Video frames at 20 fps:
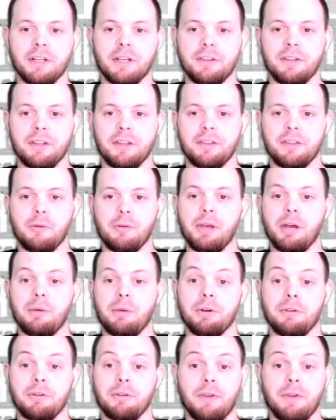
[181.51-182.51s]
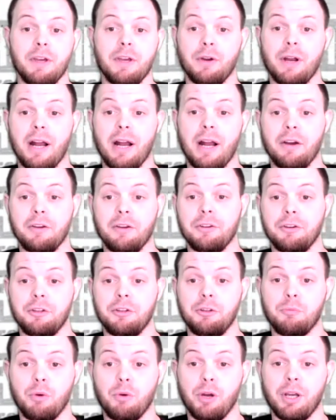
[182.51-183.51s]
I think they'll be able to figure it out.
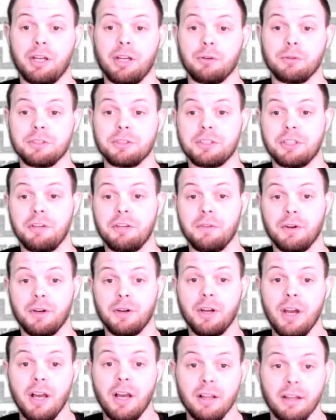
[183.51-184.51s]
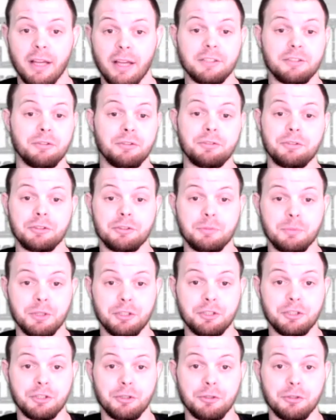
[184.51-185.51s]
You bring in a receiver like Juju
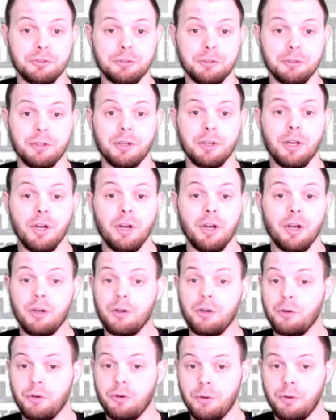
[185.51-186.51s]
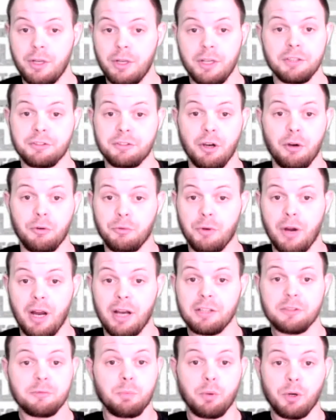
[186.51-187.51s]
Smith-Schuster, who in his own
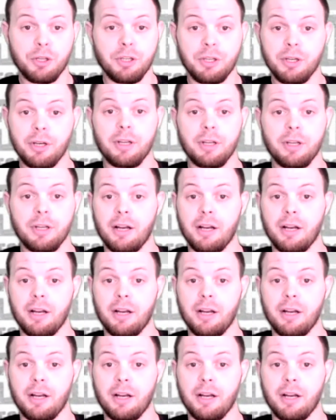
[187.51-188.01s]
right is pretty good.